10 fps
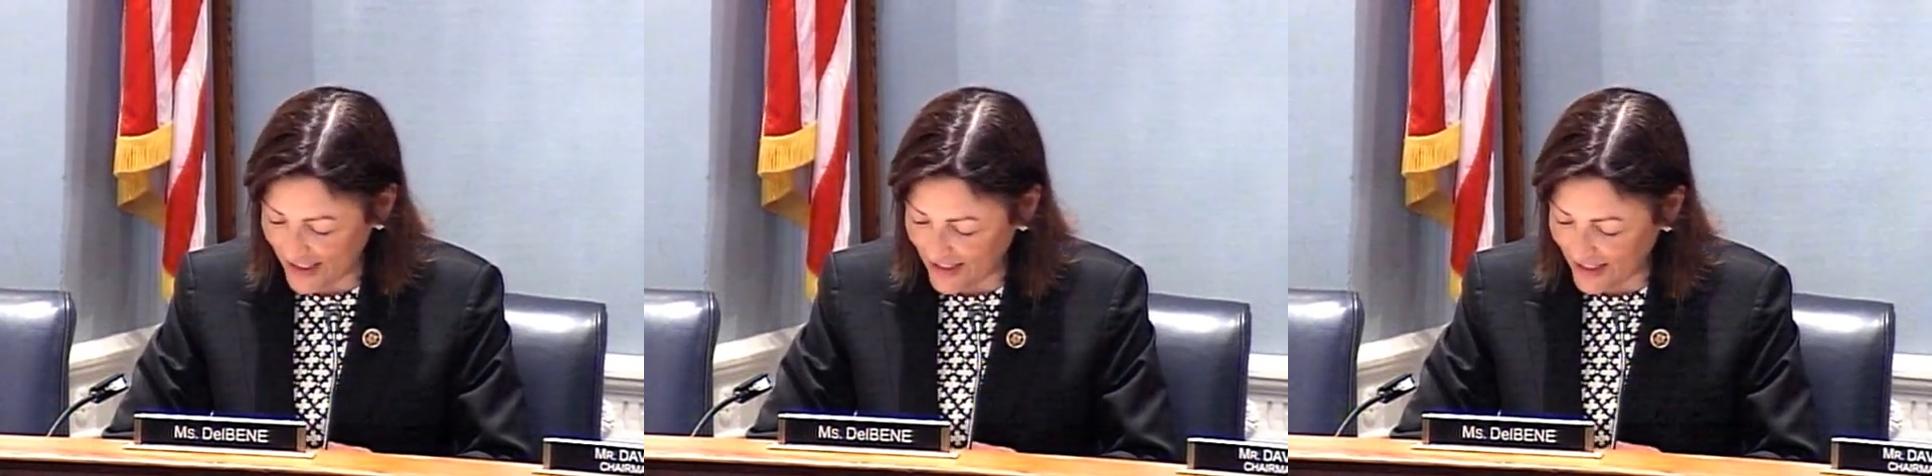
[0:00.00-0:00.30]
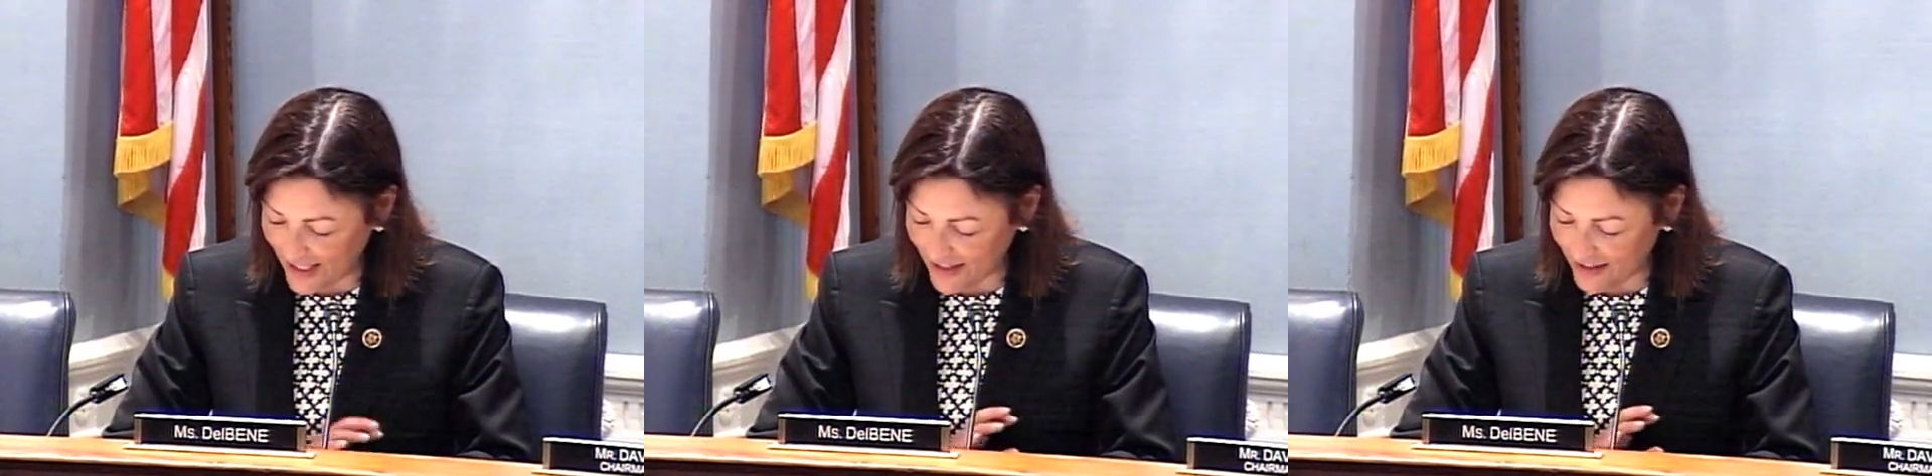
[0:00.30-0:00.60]
did
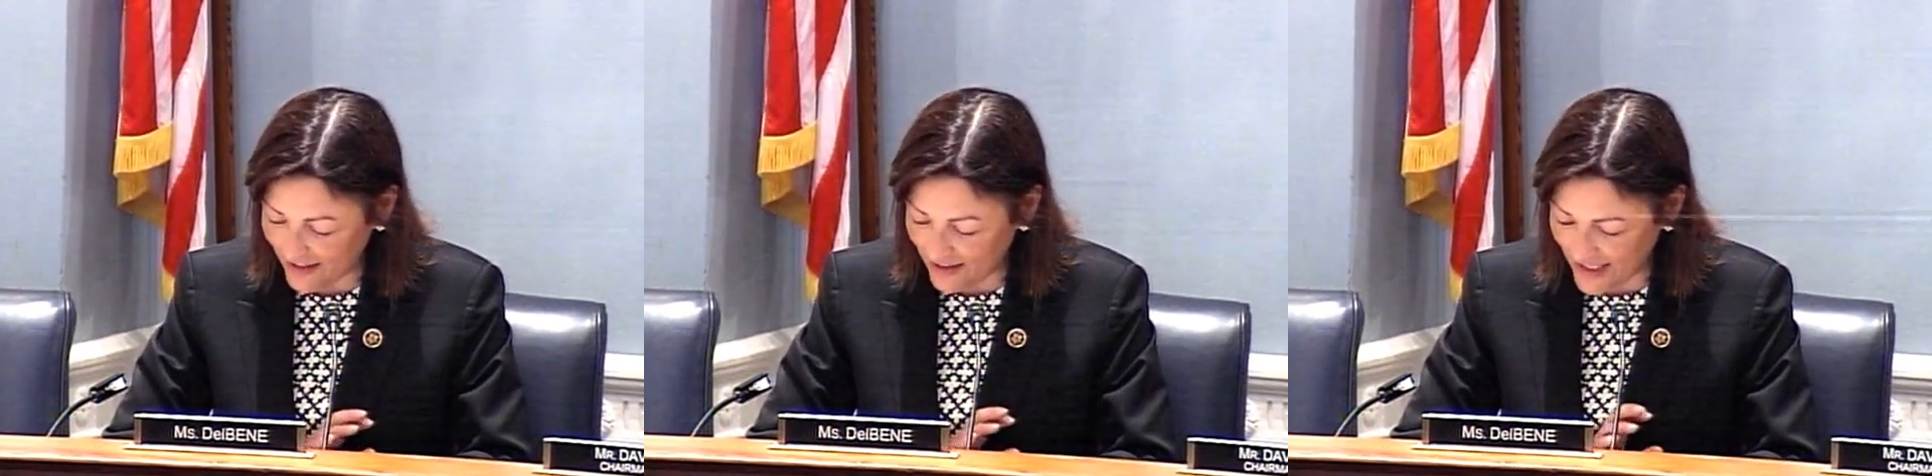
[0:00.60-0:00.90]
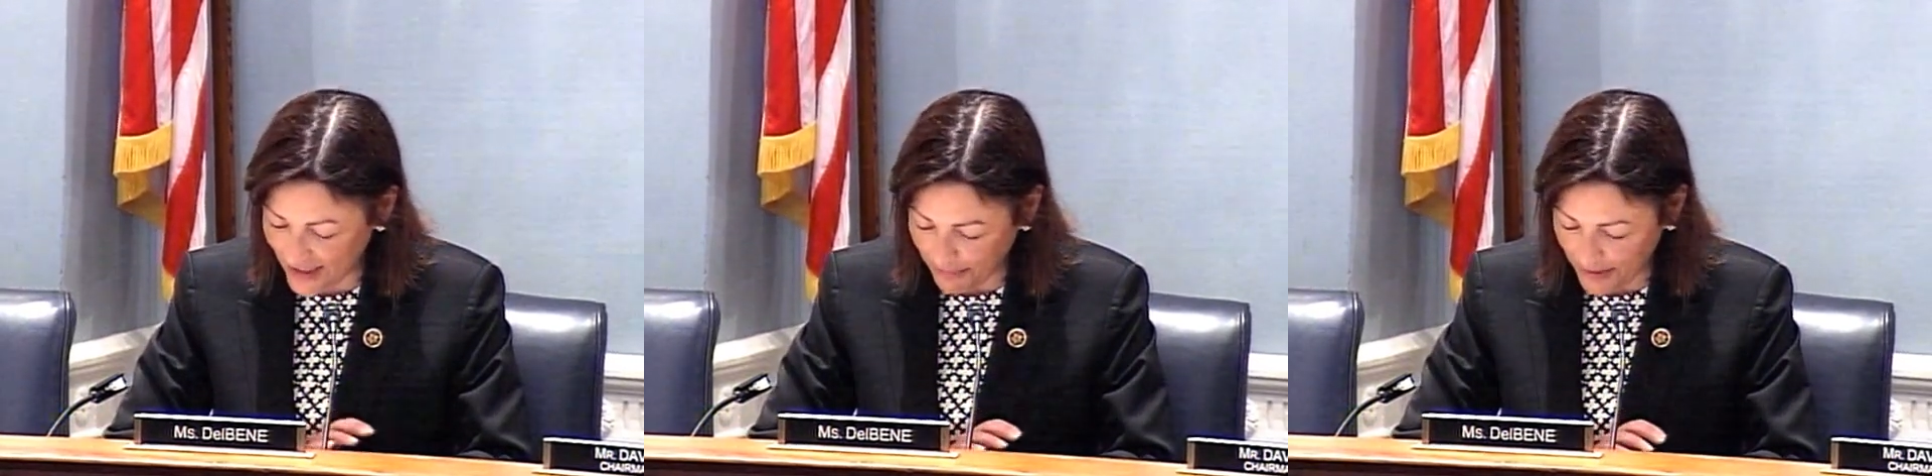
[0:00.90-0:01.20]
not include
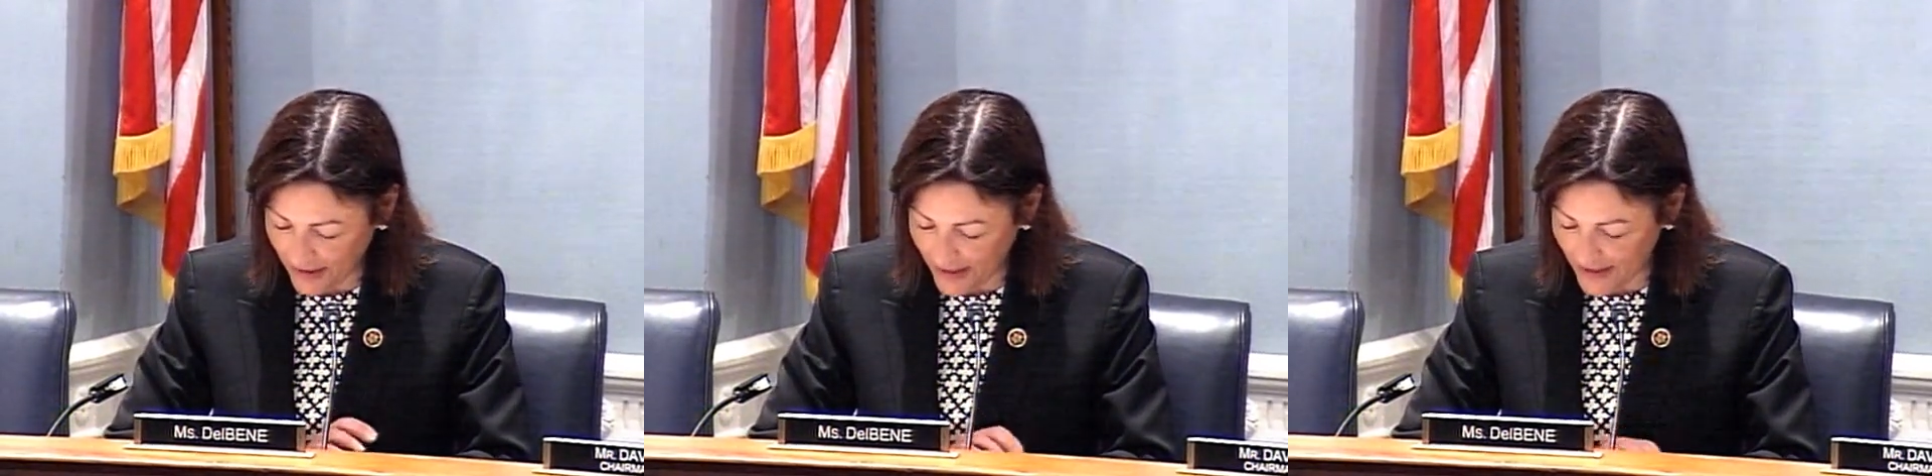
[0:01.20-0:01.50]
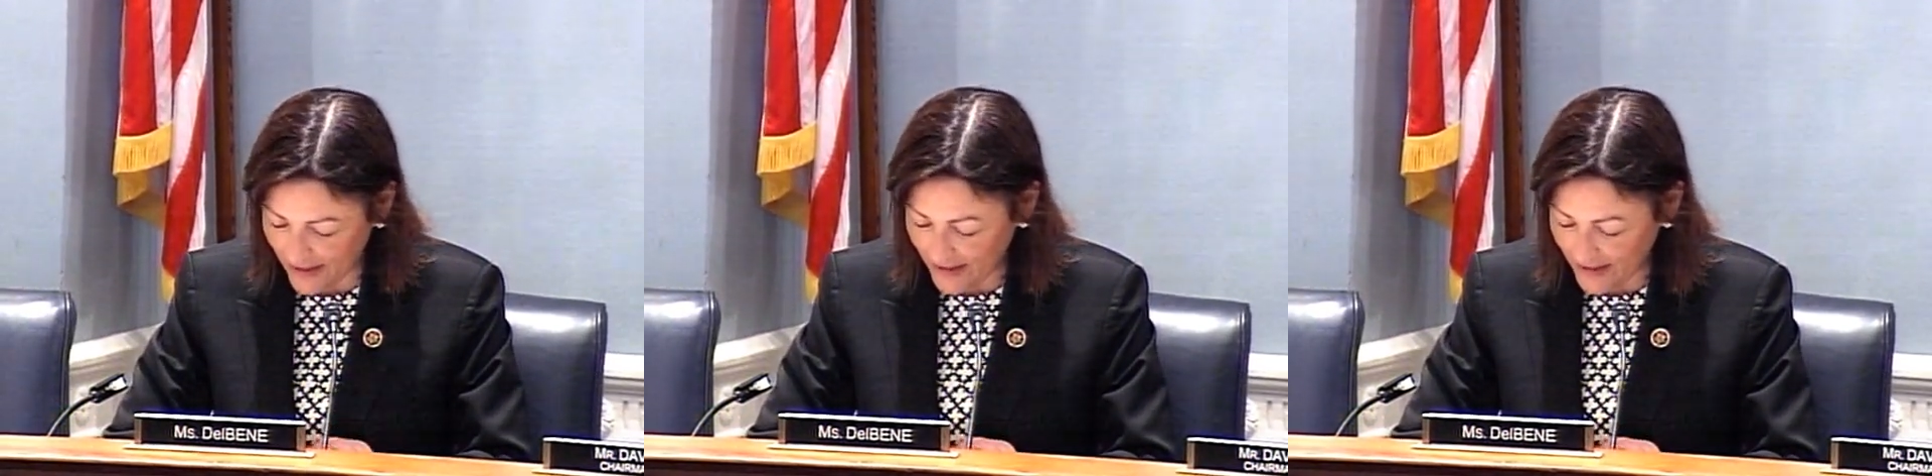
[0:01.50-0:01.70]
these parties,